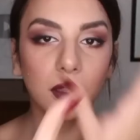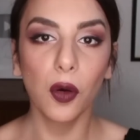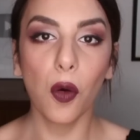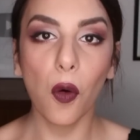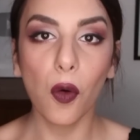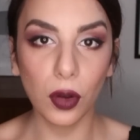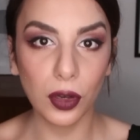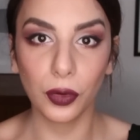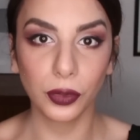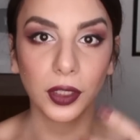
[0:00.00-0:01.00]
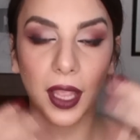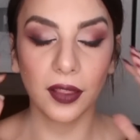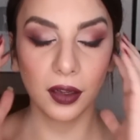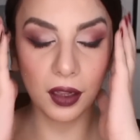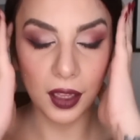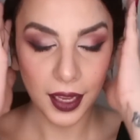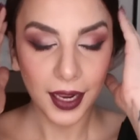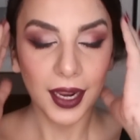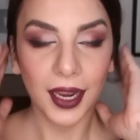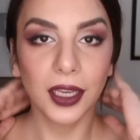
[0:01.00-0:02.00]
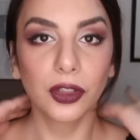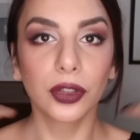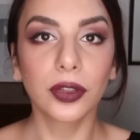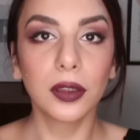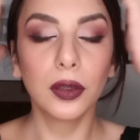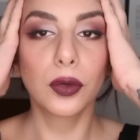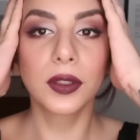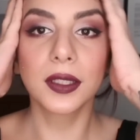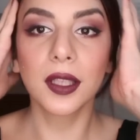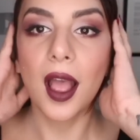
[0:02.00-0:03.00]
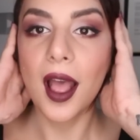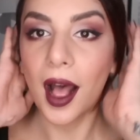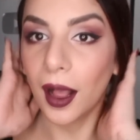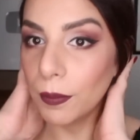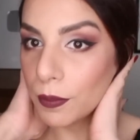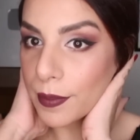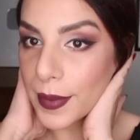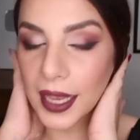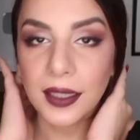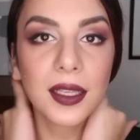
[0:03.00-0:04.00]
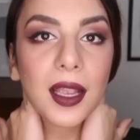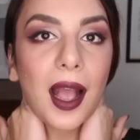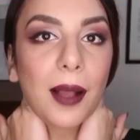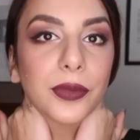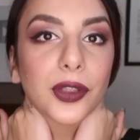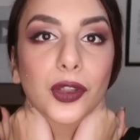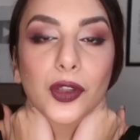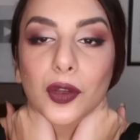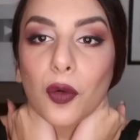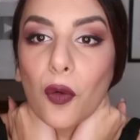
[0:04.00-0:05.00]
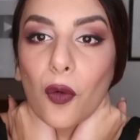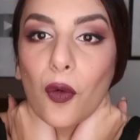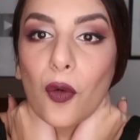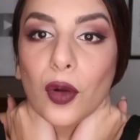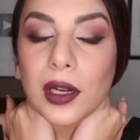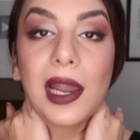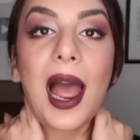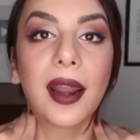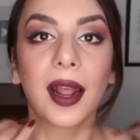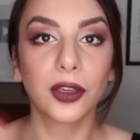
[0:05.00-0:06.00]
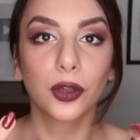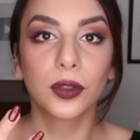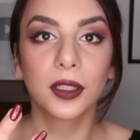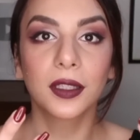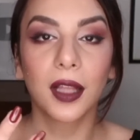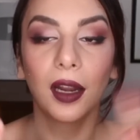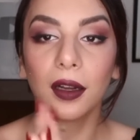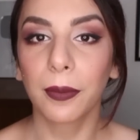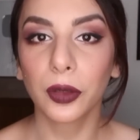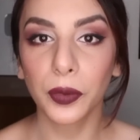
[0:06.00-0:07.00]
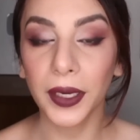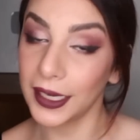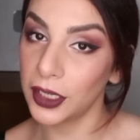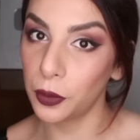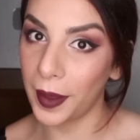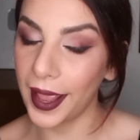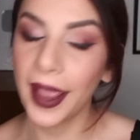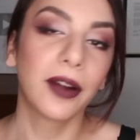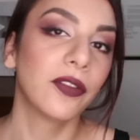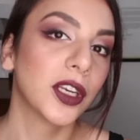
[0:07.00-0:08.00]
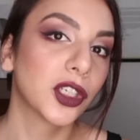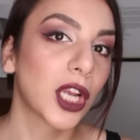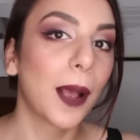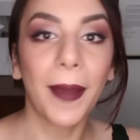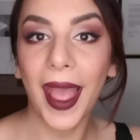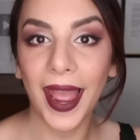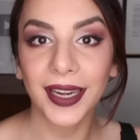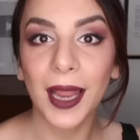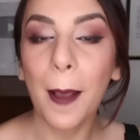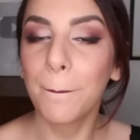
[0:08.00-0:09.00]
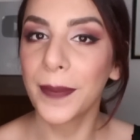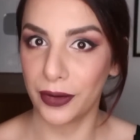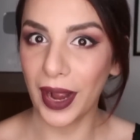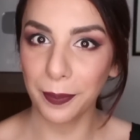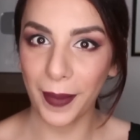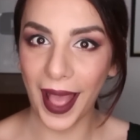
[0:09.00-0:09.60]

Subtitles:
the whole look together. It just looks amazing. I'm so glad I chose this color. I'm going to quickly do my hair, finish up, and be right